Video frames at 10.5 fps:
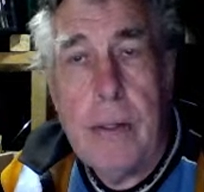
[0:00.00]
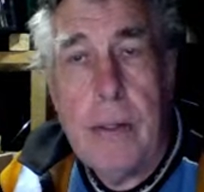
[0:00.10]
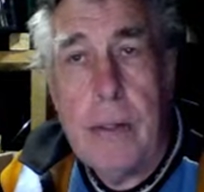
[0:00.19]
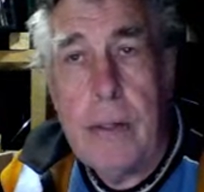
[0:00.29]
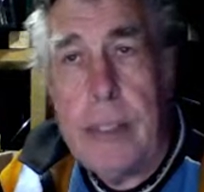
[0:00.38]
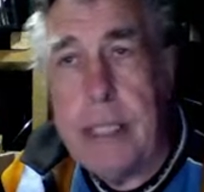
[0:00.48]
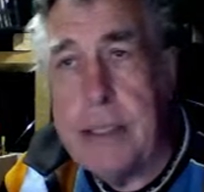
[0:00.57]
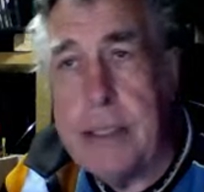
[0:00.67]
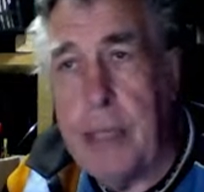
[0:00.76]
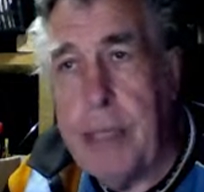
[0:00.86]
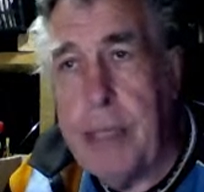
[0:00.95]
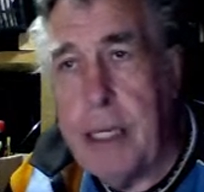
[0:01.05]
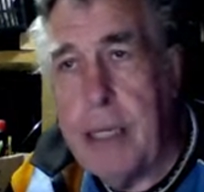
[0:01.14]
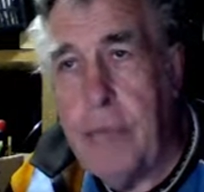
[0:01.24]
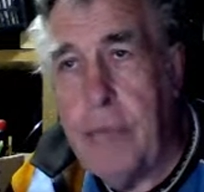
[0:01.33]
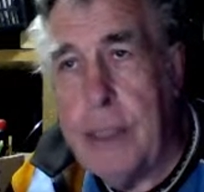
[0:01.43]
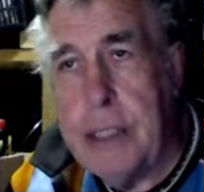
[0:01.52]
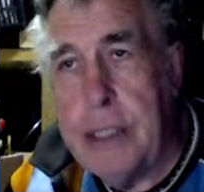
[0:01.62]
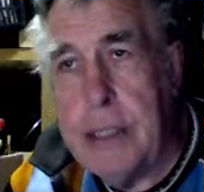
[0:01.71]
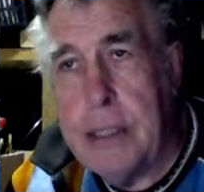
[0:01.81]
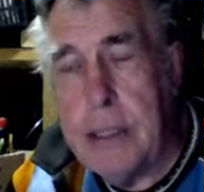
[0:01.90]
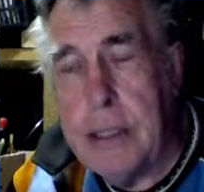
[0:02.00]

On the desktop you can have widgets,